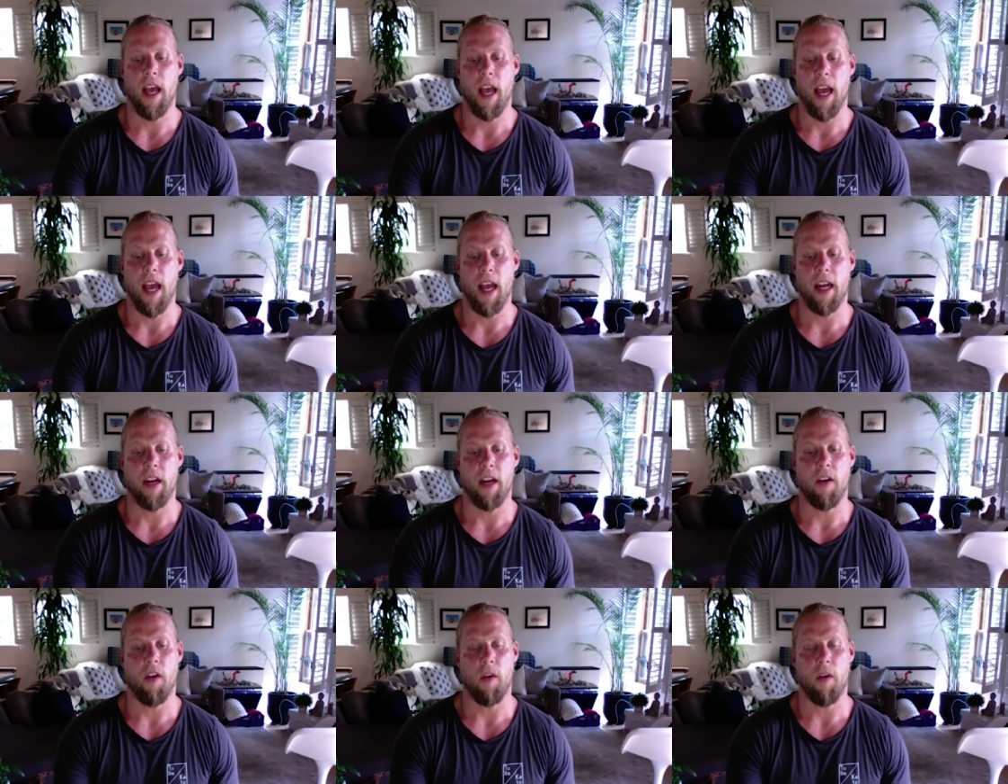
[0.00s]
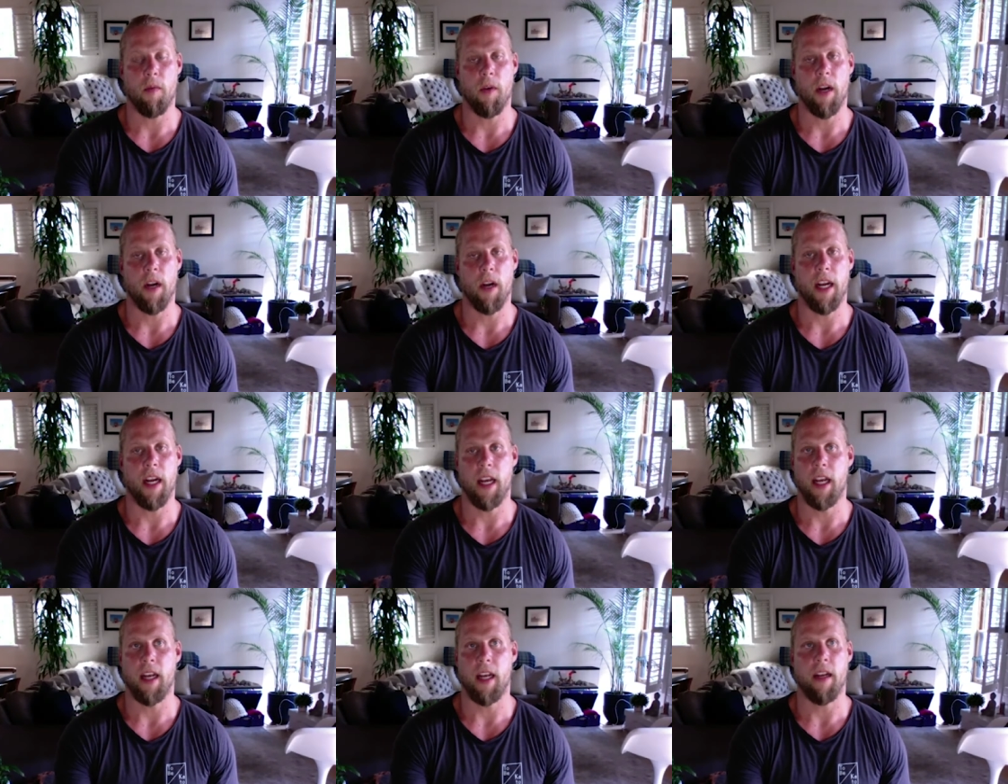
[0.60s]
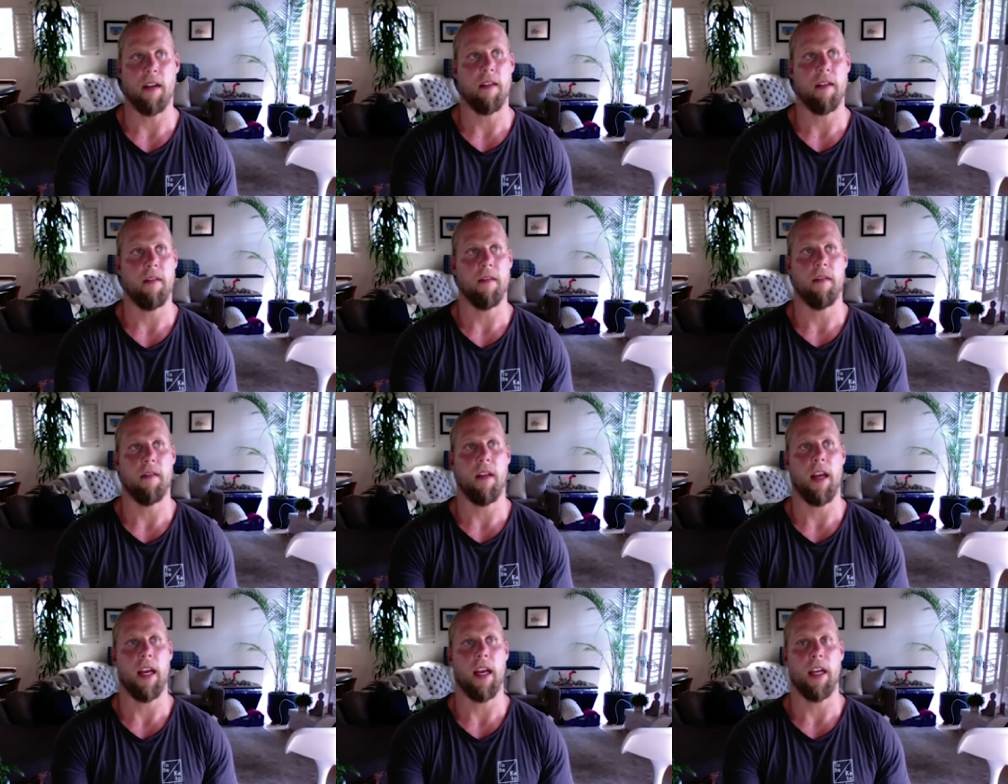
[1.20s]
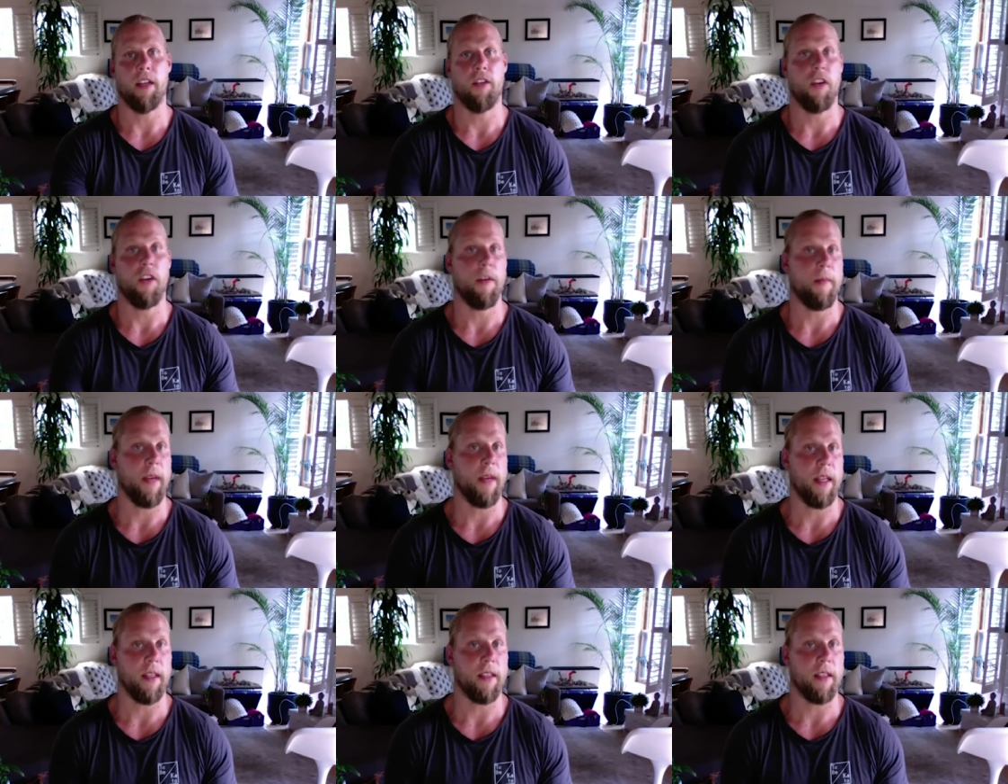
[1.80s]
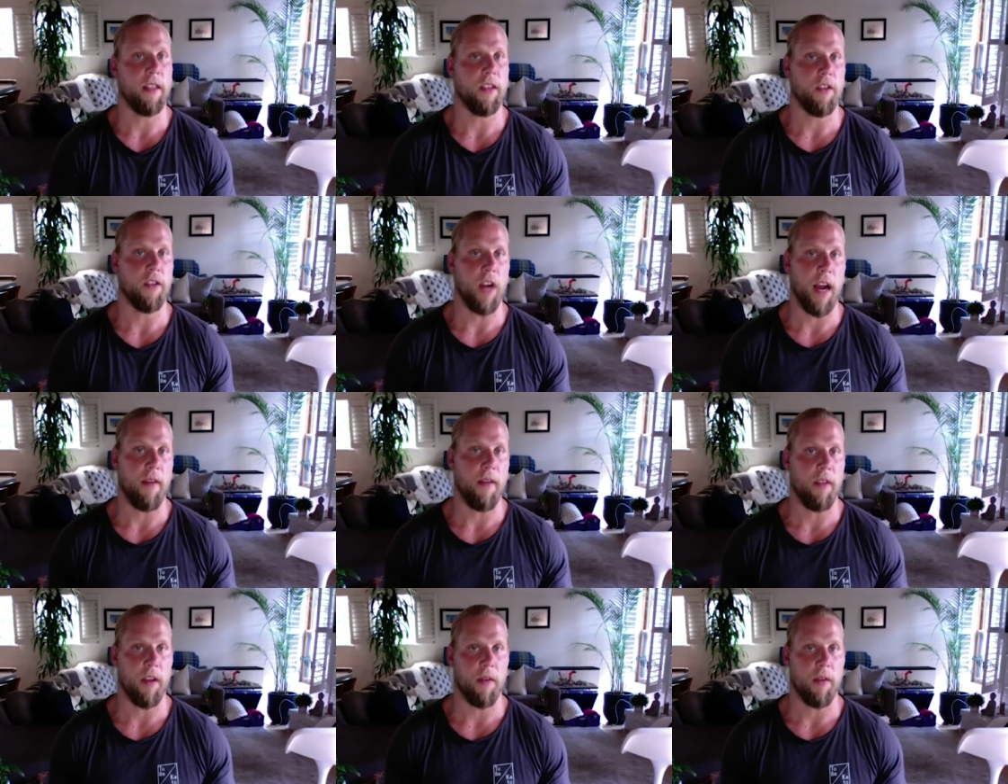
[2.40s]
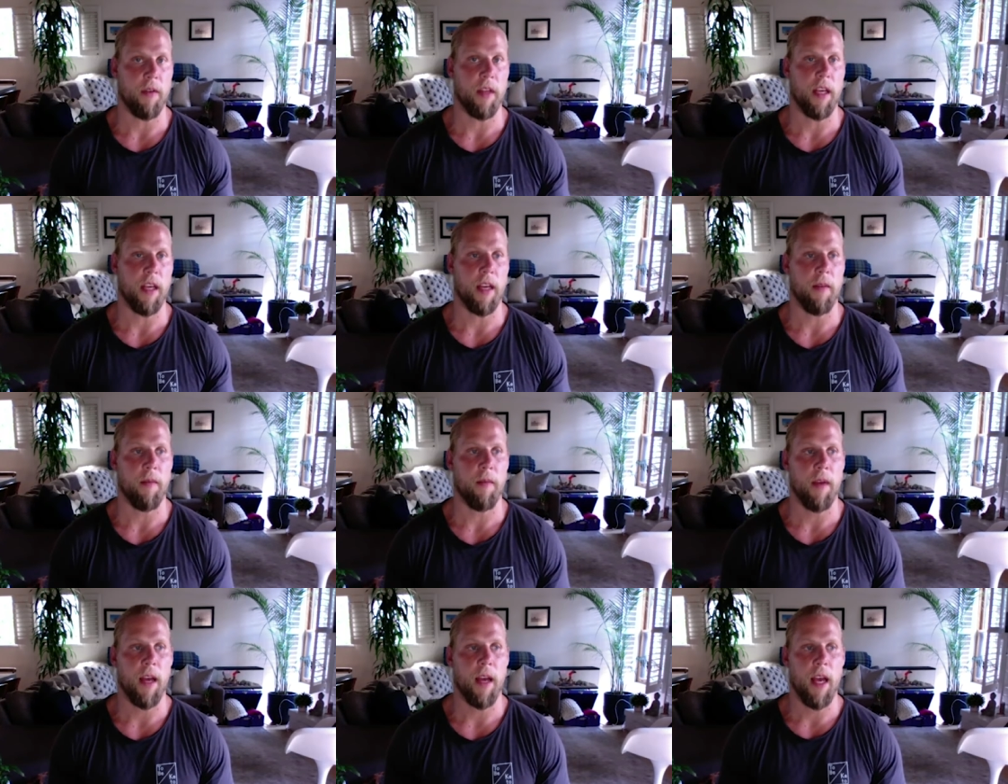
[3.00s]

and incorporating like treatments and traveling with him